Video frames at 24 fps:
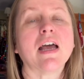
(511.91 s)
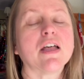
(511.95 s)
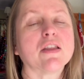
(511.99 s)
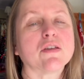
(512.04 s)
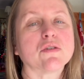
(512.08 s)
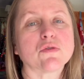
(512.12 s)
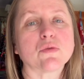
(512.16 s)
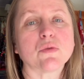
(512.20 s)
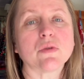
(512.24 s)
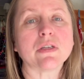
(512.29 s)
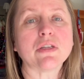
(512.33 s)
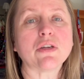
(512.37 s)

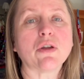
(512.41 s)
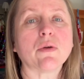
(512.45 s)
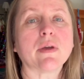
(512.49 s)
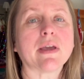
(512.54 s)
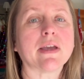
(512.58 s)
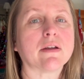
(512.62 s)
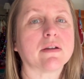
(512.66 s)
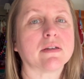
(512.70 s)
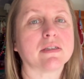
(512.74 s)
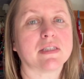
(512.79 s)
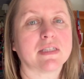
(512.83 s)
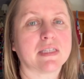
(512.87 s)
There's really no
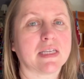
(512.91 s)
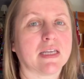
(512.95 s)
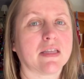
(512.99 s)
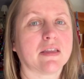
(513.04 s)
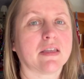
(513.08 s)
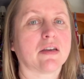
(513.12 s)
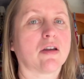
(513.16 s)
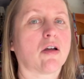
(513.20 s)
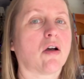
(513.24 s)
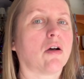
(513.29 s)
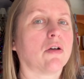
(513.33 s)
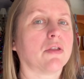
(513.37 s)
guarantee
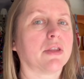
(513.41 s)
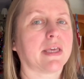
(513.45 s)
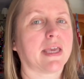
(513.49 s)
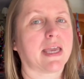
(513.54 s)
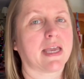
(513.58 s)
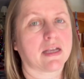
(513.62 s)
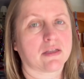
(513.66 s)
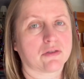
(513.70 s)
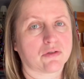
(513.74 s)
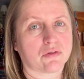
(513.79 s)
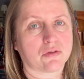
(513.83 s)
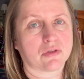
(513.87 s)
that all the
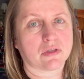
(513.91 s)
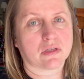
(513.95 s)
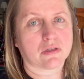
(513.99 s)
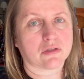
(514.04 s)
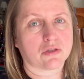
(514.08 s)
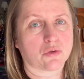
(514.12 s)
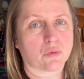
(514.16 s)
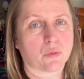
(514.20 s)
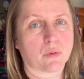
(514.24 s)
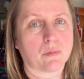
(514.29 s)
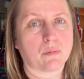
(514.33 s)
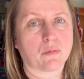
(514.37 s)
cancer
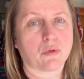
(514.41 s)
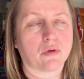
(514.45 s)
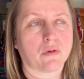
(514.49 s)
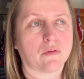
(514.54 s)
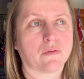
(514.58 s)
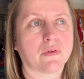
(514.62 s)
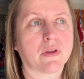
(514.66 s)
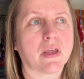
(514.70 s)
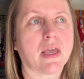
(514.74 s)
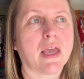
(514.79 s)
cells are removed.